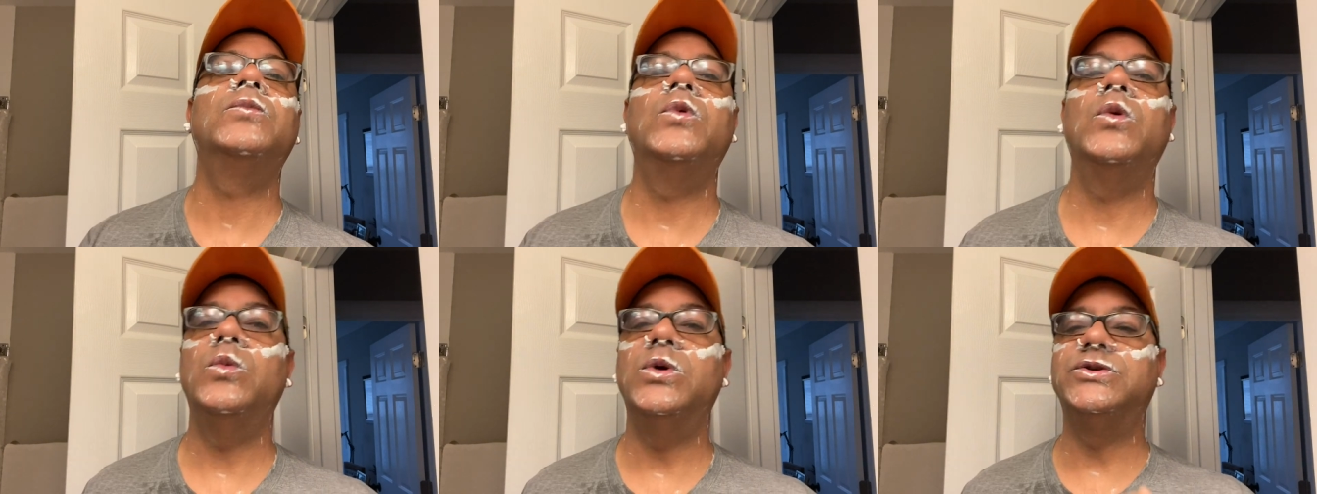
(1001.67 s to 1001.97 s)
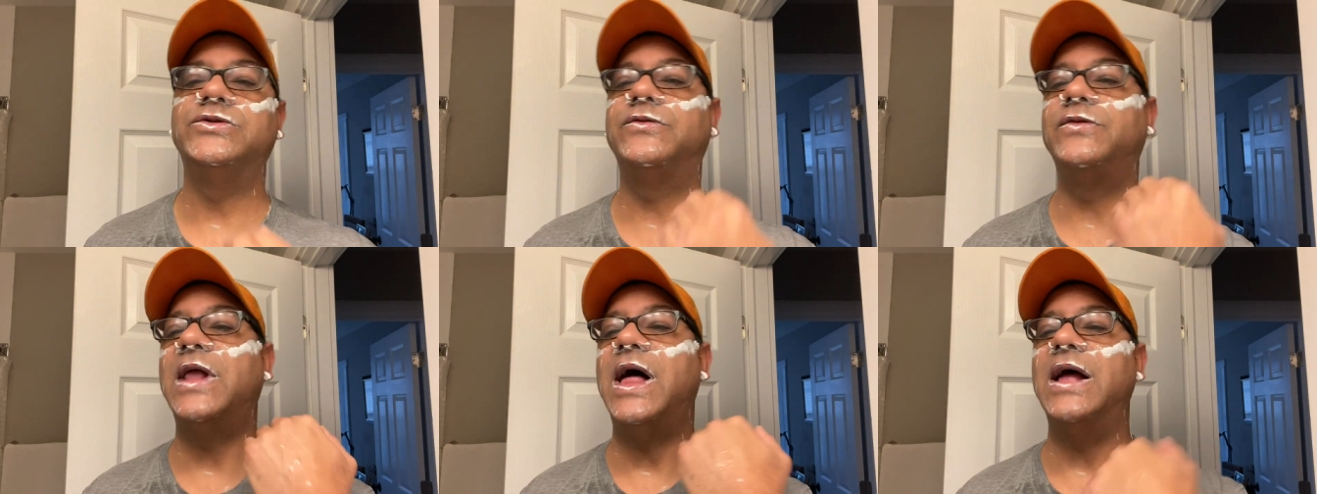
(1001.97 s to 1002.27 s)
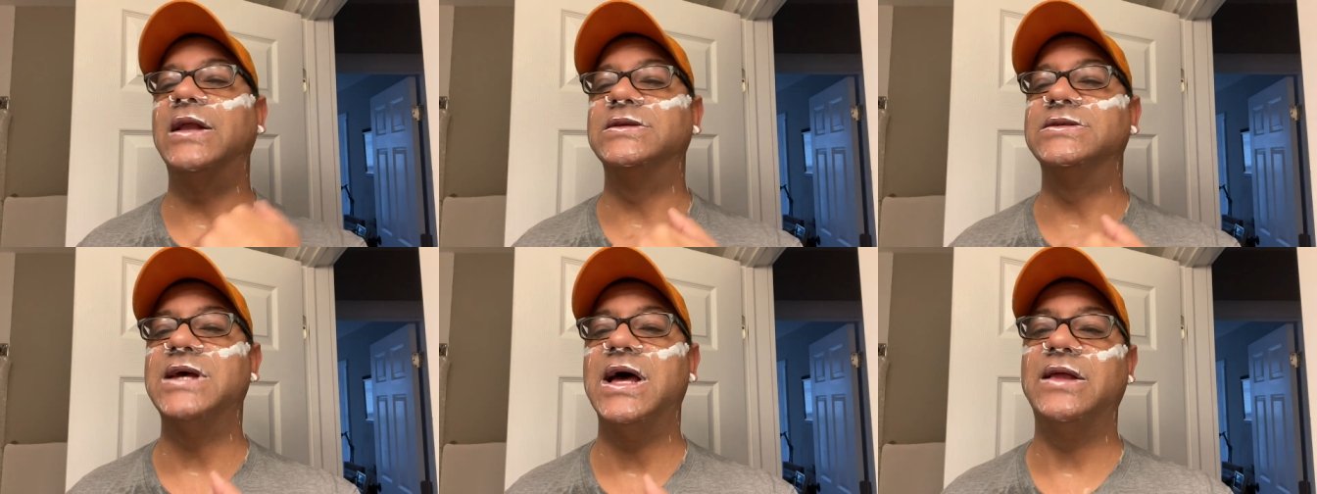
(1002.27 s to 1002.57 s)
which
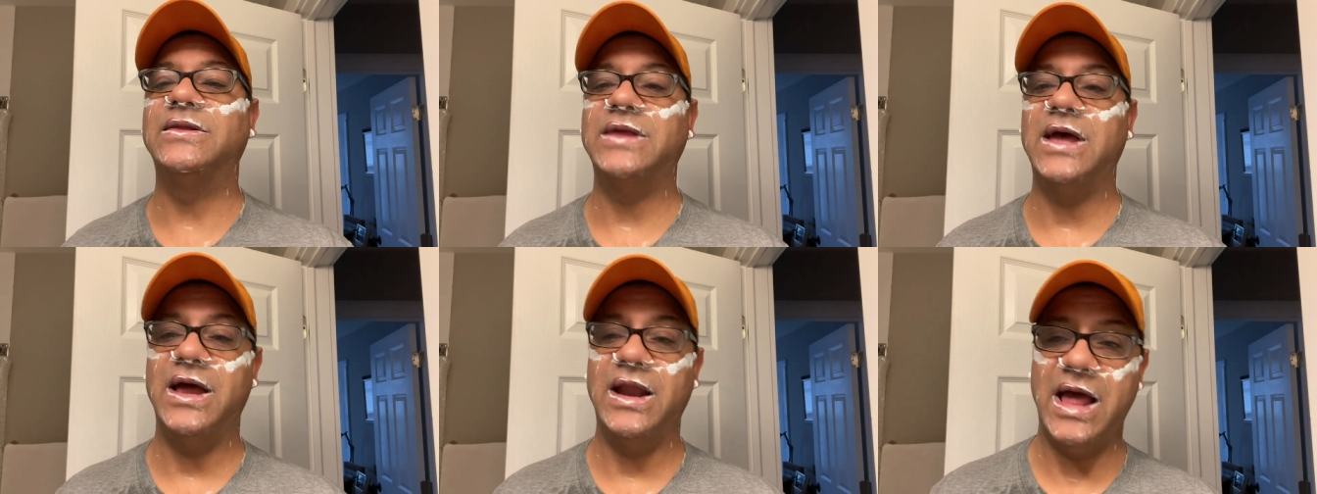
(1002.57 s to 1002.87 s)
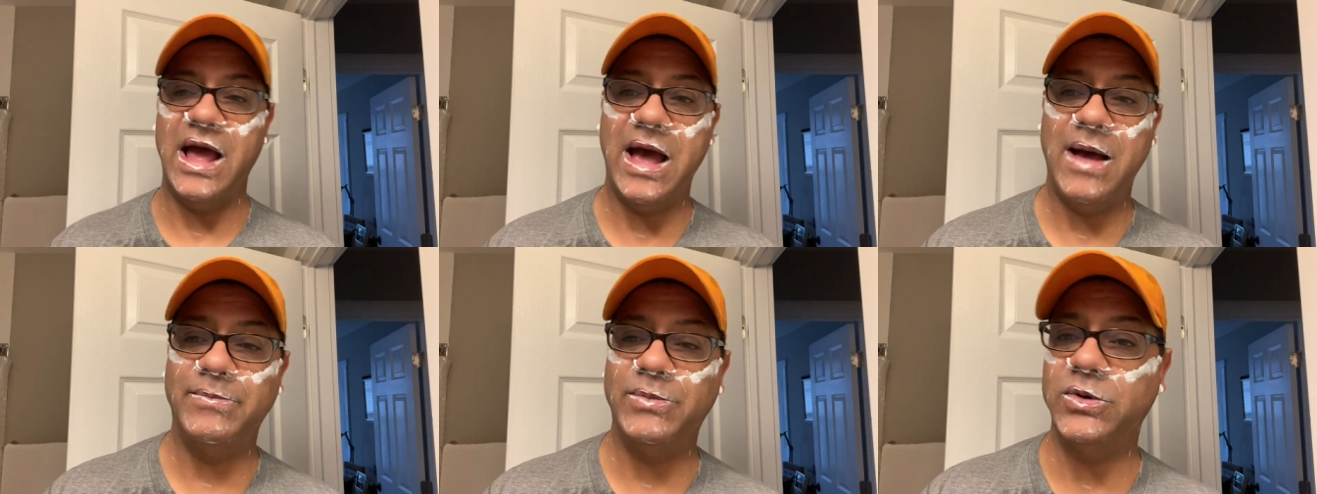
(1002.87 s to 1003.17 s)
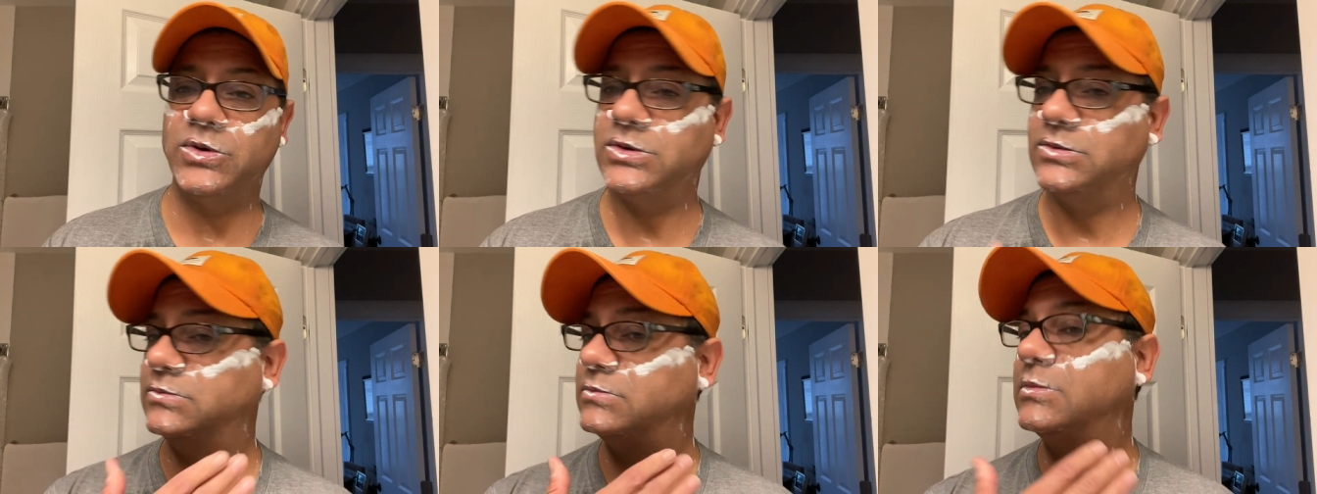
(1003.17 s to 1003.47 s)
flattens out that
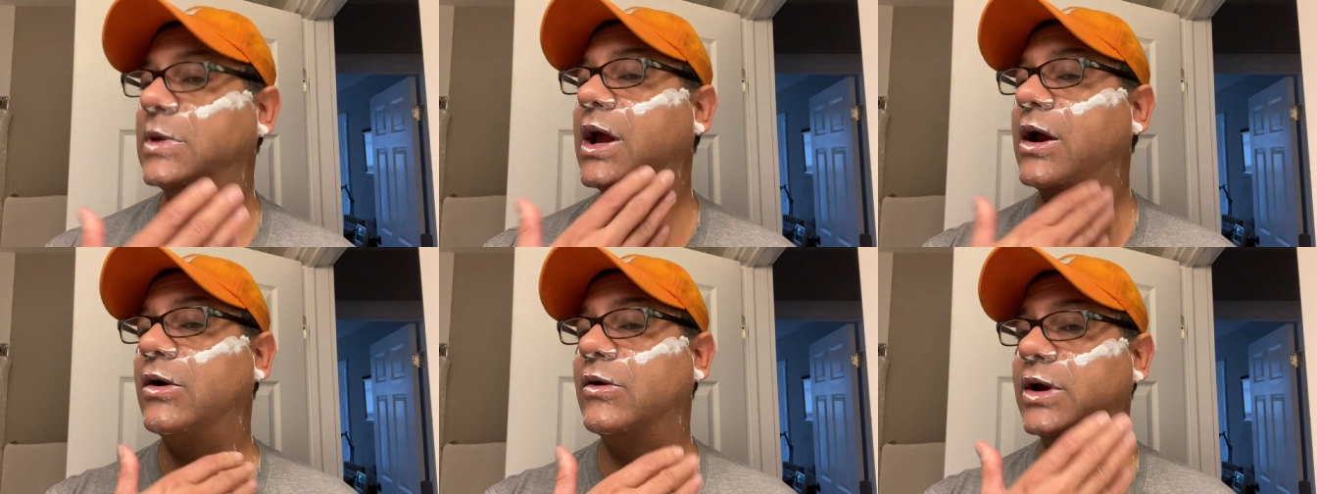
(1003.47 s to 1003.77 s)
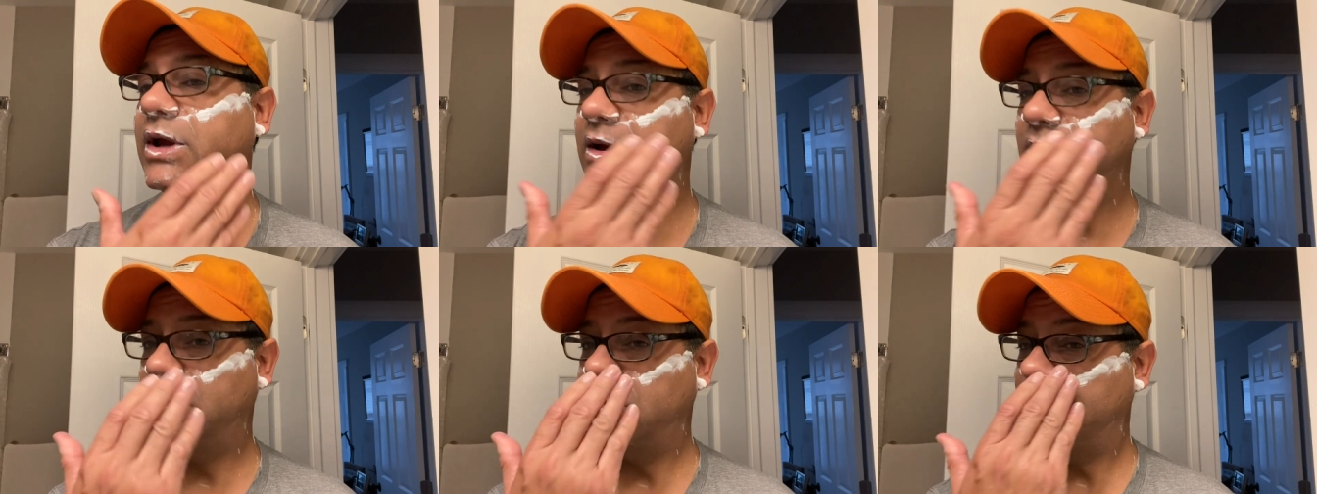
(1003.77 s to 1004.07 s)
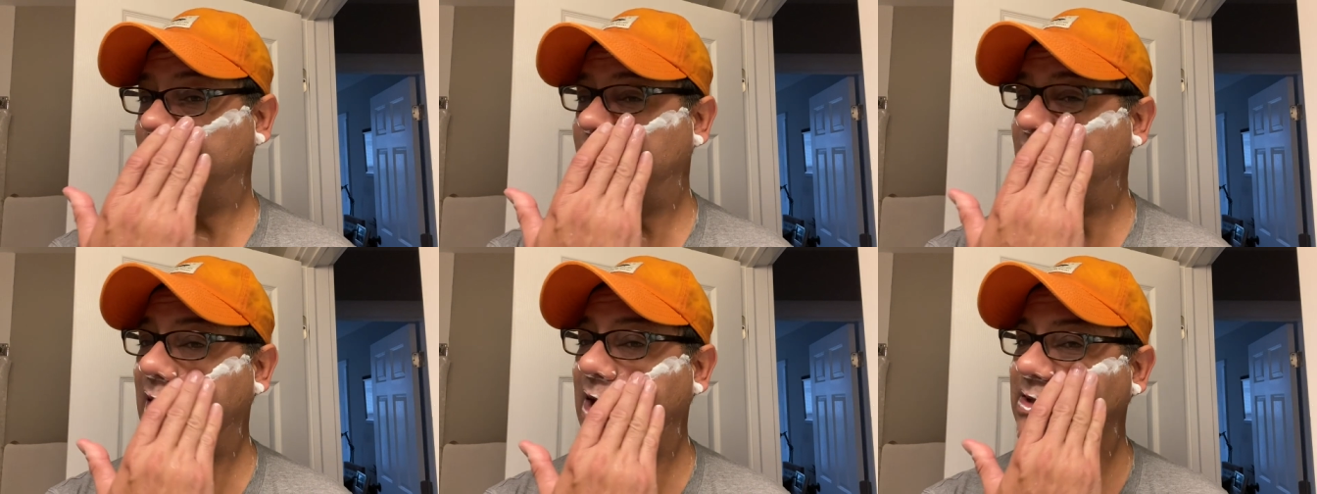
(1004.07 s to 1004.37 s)
apple area or
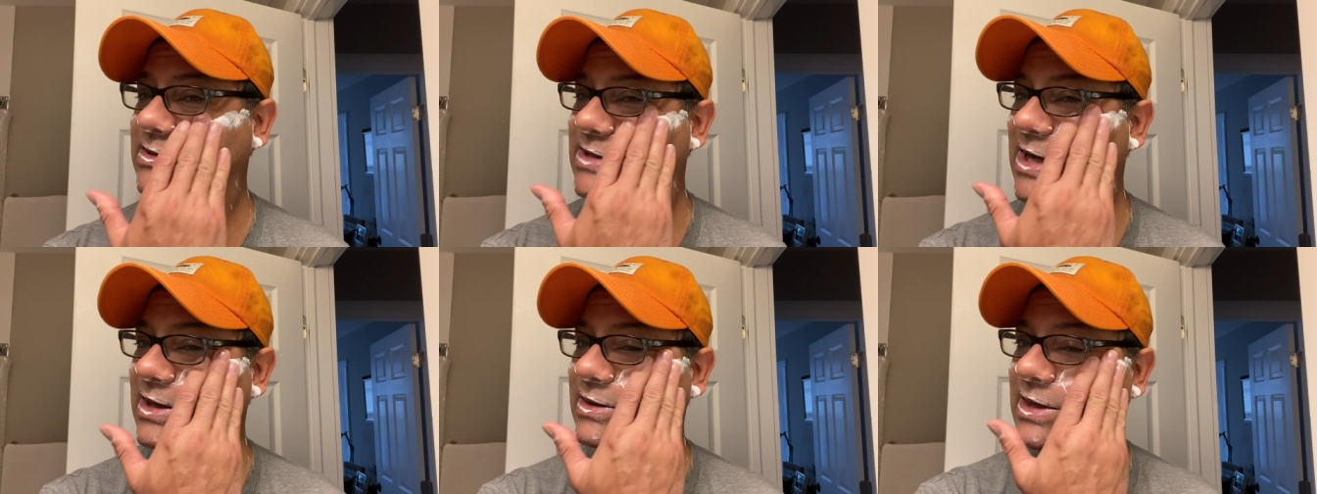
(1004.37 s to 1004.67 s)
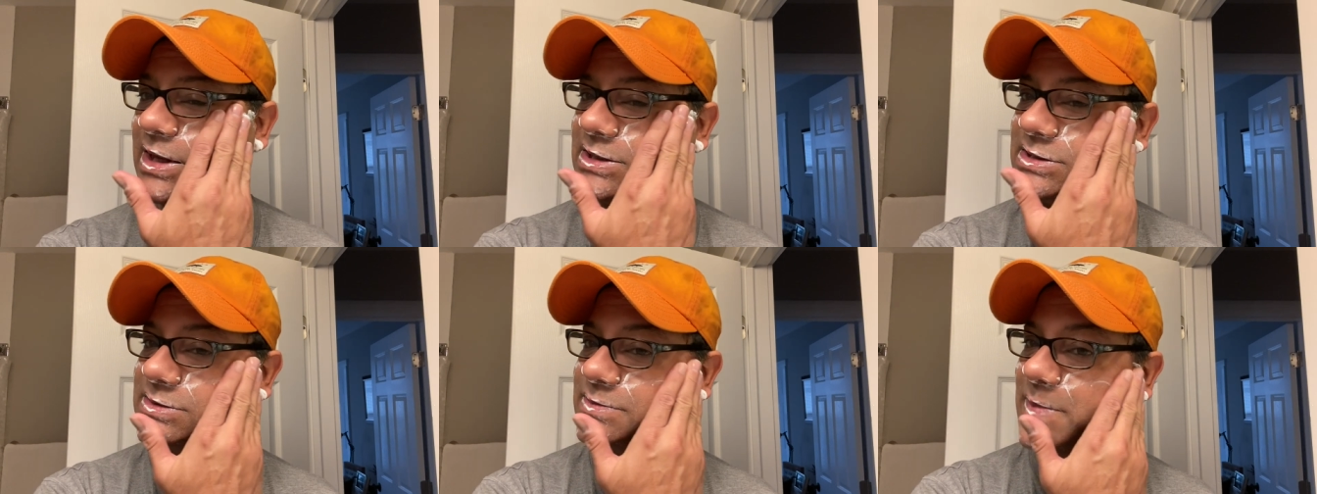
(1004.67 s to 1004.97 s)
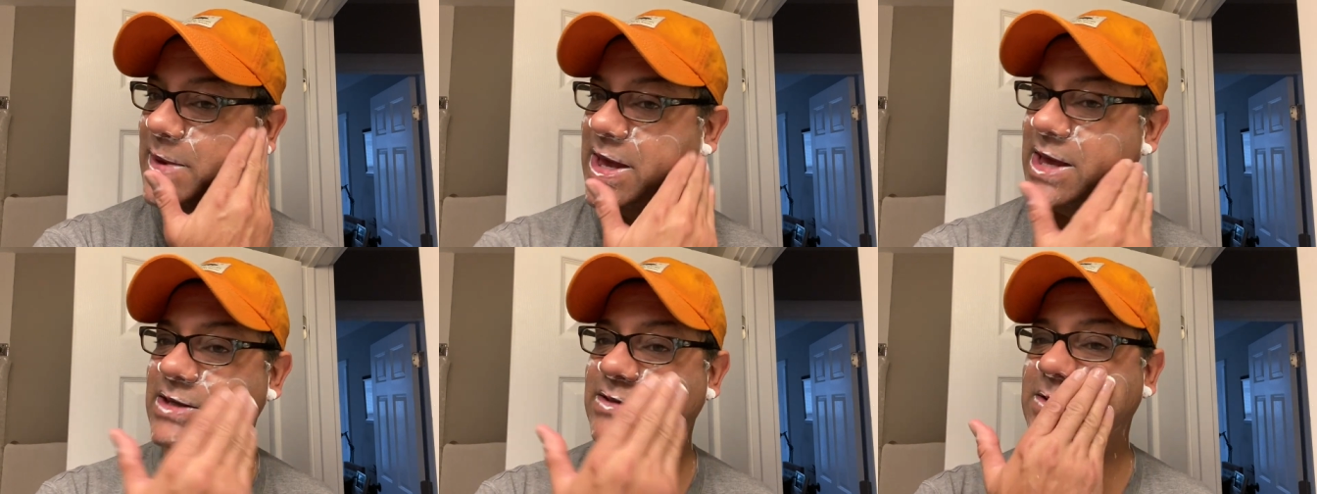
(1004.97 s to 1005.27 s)
flattens out that
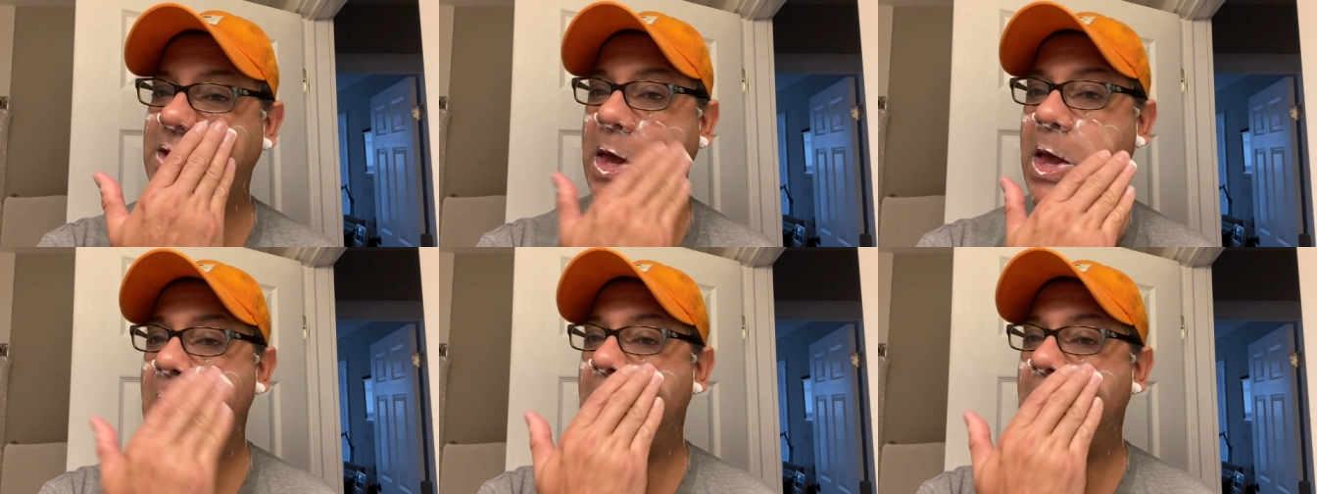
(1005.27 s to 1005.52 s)
space,